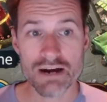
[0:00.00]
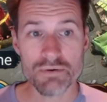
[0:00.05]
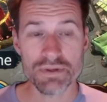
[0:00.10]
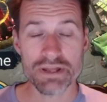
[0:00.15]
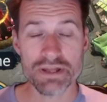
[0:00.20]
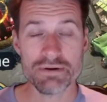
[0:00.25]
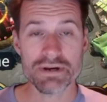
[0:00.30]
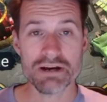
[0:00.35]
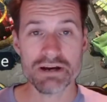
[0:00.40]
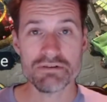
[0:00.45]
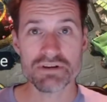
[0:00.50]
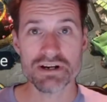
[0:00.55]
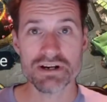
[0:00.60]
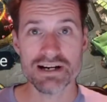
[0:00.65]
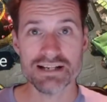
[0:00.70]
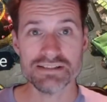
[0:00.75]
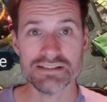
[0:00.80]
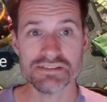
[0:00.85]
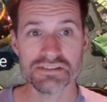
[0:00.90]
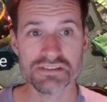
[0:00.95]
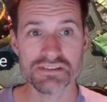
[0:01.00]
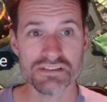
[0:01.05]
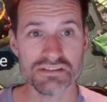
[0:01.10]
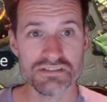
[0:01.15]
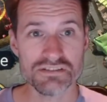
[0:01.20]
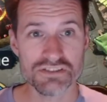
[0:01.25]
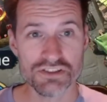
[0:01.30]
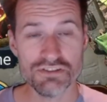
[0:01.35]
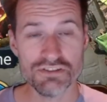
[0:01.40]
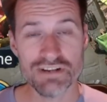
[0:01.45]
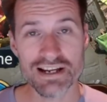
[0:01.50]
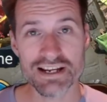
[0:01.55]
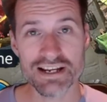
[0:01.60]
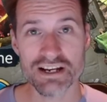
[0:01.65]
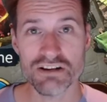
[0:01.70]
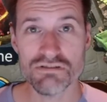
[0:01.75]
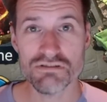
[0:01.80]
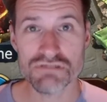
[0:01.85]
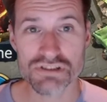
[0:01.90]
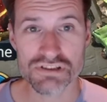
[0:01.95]
well, there we go, guys. 2
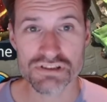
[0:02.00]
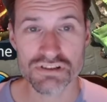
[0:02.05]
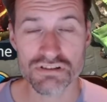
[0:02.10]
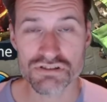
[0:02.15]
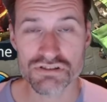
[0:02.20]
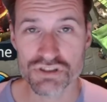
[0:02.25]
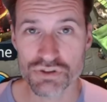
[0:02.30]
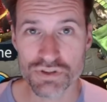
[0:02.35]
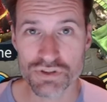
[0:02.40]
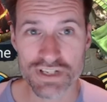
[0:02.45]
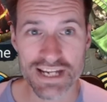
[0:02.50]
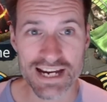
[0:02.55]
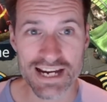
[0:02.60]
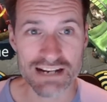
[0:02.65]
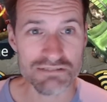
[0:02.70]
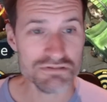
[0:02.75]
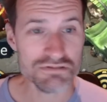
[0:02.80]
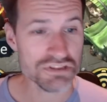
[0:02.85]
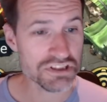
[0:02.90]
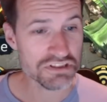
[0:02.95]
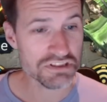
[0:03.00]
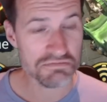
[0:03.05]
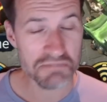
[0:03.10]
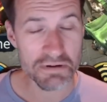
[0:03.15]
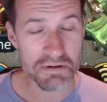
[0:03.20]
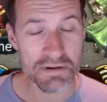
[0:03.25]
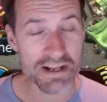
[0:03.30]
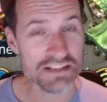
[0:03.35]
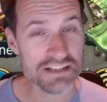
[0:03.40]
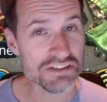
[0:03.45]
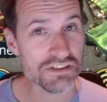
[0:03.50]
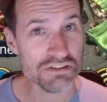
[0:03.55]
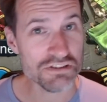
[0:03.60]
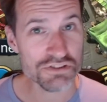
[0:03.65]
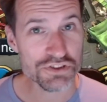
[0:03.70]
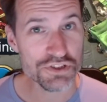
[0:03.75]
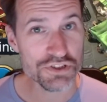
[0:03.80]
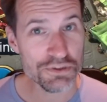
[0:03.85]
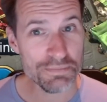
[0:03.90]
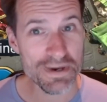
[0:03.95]
Legos on 2 accounts. I mean, that's not
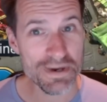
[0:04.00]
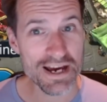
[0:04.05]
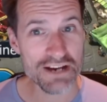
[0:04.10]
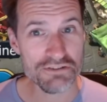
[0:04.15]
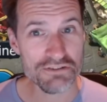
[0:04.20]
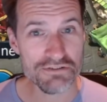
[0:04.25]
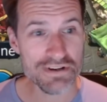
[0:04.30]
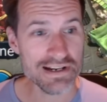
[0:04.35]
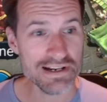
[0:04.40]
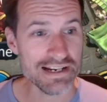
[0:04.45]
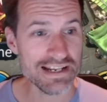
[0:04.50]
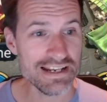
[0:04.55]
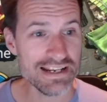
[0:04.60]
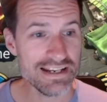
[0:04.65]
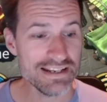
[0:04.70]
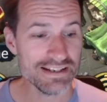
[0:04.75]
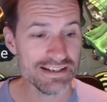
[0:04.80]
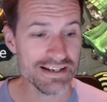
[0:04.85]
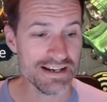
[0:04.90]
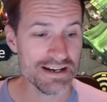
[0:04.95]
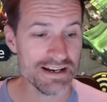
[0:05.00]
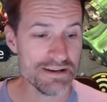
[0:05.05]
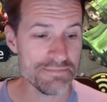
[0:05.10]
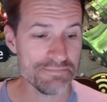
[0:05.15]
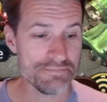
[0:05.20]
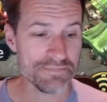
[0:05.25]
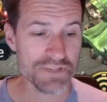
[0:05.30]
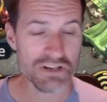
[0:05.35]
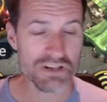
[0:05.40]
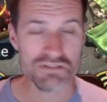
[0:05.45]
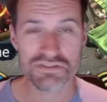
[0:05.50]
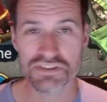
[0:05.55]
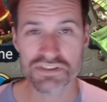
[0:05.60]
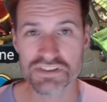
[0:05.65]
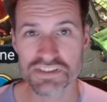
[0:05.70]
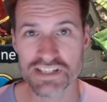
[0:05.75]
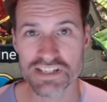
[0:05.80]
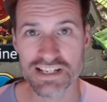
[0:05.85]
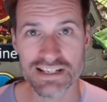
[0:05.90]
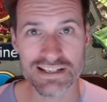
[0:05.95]
too bad, really.
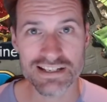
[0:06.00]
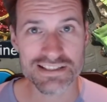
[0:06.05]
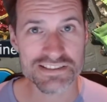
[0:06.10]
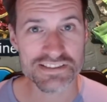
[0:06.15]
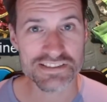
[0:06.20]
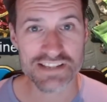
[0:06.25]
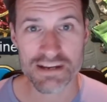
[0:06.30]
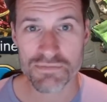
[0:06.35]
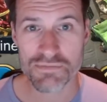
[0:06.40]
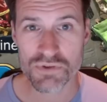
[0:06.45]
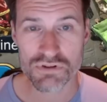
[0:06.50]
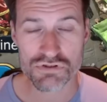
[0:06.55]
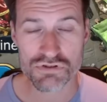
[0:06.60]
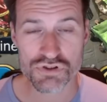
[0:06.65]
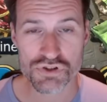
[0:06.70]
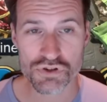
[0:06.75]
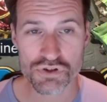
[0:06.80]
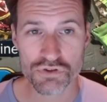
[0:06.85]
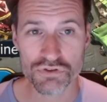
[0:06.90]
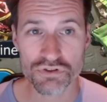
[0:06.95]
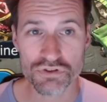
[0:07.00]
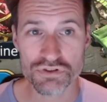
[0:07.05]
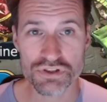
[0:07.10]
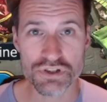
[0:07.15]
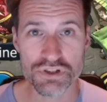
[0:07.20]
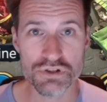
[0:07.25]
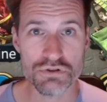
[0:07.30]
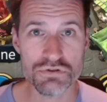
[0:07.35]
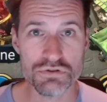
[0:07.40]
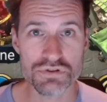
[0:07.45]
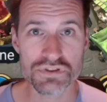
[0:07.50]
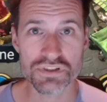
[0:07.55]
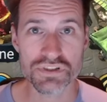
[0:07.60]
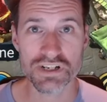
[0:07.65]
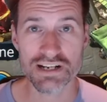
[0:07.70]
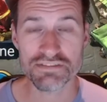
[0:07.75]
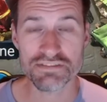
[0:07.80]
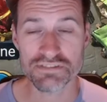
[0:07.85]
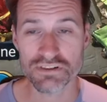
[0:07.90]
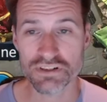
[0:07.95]
Constantine, as I say, I'm not sure, not used.
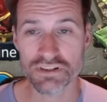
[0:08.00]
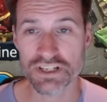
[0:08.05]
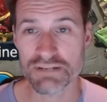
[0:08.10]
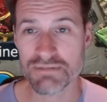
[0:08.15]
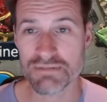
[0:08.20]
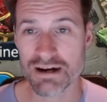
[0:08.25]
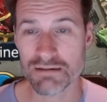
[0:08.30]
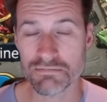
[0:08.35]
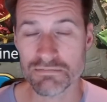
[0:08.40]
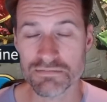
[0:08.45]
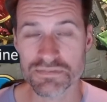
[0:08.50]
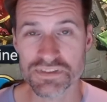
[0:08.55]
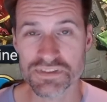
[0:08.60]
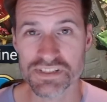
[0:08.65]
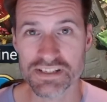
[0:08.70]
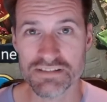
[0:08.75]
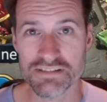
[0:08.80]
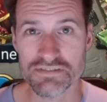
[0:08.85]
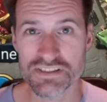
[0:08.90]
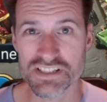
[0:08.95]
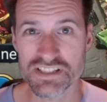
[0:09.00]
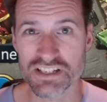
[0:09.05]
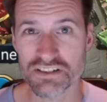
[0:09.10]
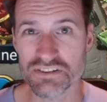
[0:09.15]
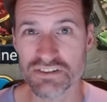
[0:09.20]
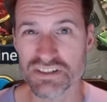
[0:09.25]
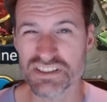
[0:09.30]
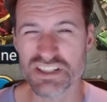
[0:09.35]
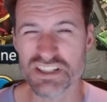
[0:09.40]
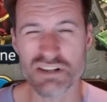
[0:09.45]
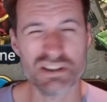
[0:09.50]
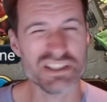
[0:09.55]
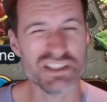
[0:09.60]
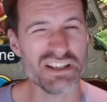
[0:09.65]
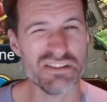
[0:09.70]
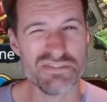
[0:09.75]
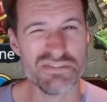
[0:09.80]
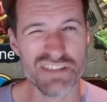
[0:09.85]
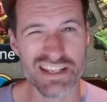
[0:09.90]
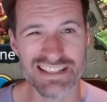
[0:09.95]
I'll have to look him up, see if he's any good in his own. I
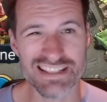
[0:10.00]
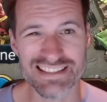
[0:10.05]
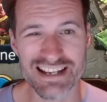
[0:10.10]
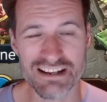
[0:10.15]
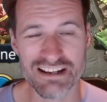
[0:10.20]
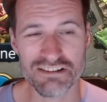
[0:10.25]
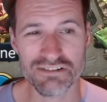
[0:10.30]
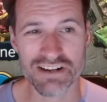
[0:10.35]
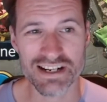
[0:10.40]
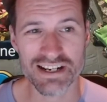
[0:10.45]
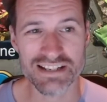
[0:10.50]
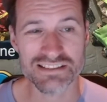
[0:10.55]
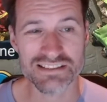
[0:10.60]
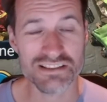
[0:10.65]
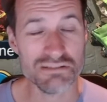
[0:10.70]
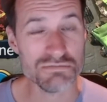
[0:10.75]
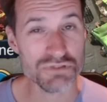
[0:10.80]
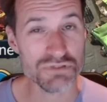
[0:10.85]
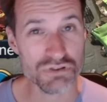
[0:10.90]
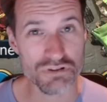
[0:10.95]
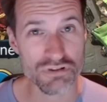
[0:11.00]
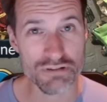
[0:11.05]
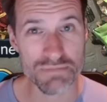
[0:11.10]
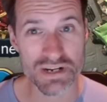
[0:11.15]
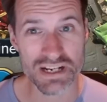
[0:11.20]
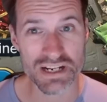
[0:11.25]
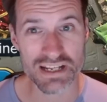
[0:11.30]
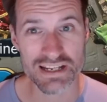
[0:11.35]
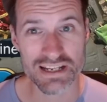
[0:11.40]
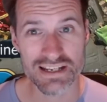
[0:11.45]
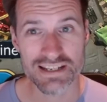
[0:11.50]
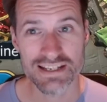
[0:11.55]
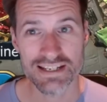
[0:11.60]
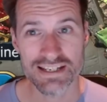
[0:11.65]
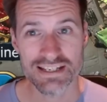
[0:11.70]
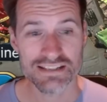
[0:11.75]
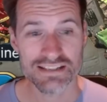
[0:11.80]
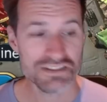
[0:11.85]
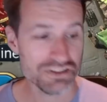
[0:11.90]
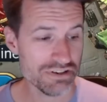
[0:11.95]
don't think he's that great, so I'm sorry, buddy.
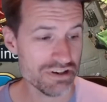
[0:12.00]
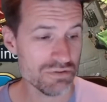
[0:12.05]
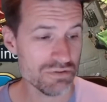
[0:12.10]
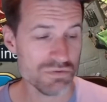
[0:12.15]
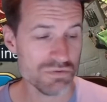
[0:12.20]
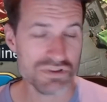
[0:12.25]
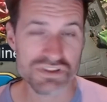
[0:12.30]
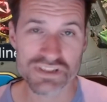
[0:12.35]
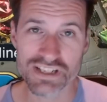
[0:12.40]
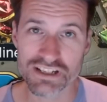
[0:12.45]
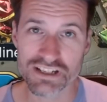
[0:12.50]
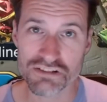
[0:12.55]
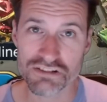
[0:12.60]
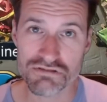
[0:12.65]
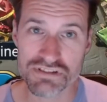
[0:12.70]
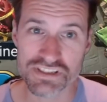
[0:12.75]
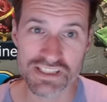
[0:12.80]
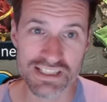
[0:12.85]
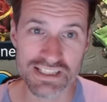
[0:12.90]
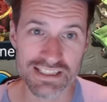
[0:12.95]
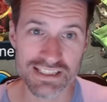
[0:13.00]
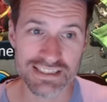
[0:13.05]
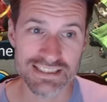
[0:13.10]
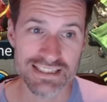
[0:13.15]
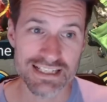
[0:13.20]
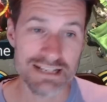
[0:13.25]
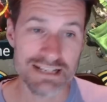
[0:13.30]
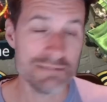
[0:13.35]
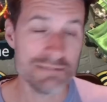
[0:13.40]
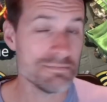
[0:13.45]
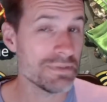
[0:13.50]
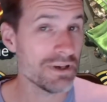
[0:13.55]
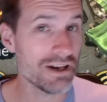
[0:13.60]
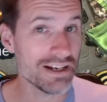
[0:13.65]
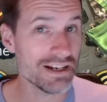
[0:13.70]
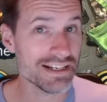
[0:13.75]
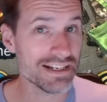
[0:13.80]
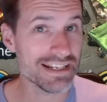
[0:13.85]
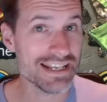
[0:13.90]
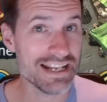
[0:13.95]
Sorry it wasn't Acrizia, but
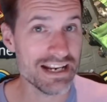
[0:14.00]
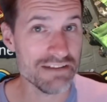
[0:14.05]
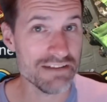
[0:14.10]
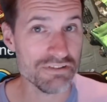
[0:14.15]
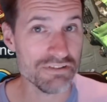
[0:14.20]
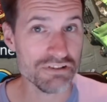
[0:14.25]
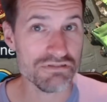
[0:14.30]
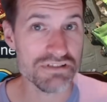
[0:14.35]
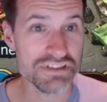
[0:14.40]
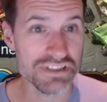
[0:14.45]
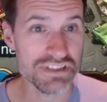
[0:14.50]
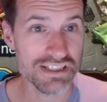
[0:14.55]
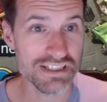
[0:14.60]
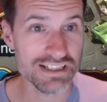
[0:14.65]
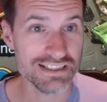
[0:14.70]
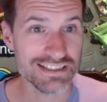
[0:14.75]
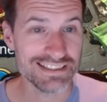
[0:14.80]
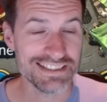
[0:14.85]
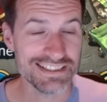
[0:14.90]
I did get another Acrizia.